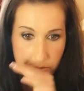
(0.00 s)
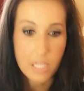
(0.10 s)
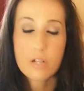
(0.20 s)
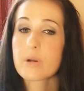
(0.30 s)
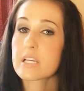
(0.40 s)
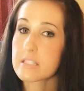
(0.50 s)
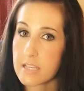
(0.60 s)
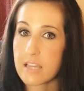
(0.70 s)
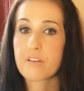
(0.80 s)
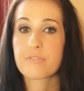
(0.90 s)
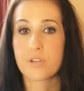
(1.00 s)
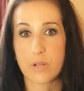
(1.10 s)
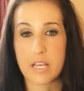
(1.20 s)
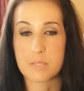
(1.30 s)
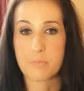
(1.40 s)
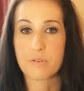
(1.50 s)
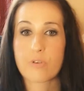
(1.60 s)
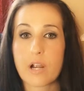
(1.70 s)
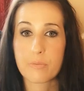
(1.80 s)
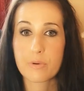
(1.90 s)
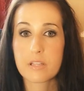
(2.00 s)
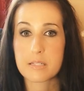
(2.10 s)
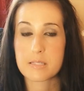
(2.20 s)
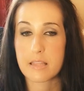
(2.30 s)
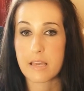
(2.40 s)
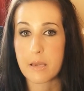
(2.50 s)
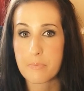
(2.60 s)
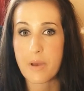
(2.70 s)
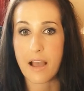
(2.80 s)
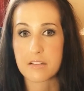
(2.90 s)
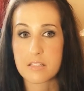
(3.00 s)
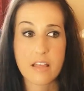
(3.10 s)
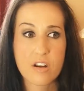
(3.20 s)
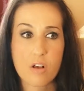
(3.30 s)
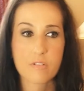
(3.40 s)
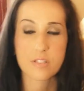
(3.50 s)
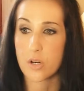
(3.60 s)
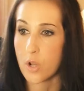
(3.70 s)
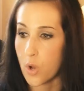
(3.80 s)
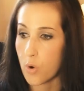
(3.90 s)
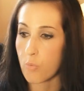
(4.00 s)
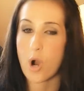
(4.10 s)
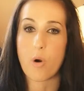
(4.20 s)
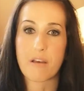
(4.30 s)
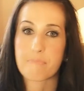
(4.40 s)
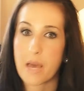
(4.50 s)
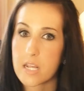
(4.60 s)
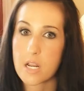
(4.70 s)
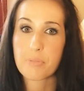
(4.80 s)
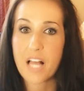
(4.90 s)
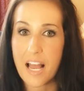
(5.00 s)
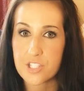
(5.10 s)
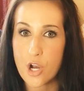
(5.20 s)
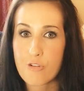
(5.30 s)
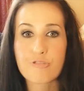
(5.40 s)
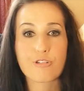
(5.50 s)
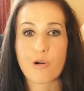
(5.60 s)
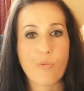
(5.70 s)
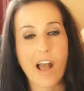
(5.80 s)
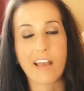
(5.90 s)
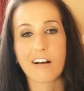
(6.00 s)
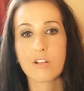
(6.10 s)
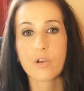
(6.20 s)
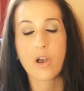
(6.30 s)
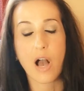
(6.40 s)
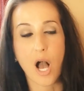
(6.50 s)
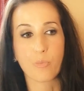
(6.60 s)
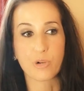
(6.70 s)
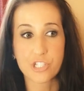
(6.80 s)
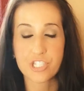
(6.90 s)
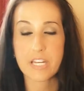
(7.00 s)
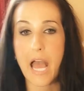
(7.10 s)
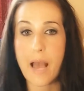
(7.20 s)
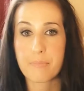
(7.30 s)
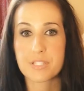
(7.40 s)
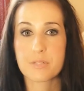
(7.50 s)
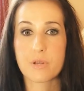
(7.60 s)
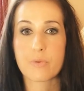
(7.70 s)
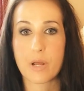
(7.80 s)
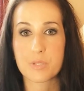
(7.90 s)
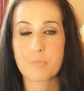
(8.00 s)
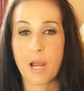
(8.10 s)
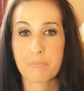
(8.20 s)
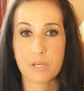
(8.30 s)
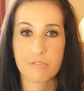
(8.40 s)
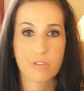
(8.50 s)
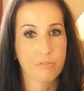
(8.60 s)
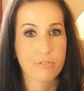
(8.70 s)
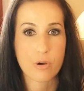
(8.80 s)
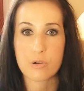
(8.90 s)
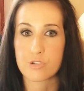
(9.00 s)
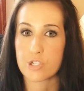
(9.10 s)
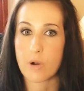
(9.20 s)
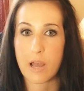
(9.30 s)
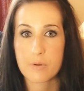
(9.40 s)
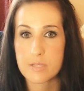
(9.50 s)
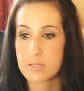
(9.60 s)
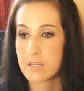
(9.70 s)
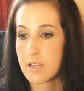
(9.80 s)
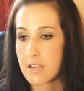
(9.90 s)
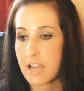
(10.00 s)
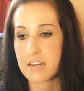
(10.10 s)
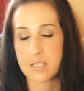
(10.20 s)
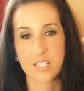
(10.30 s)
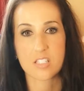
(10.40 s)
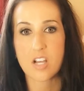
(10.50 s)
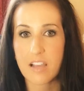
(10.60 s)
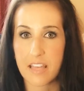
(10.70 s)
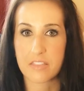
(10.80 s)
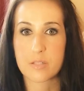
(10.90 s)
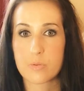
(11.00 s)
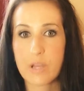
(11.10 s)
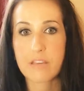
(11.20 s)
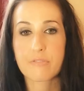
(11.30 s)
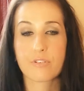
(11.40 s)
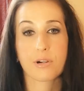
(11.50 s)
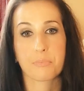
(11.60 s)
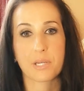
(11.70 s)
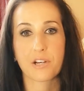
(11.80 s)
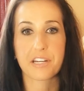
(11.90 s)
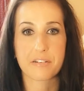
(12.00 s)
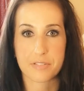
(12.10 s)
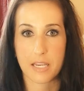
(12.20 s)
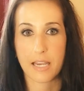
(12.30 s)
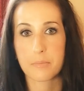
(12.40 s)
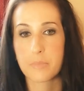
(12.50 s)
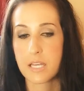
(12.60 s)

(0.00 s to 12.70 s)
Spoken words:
you know, it can take a few days before I really see the impact. And then all of a sudden, whoa, I've been in a plateau for a while, which did happen to me when I was prepping for the photo shoot. I was kind of stuck at this weight for a period of time,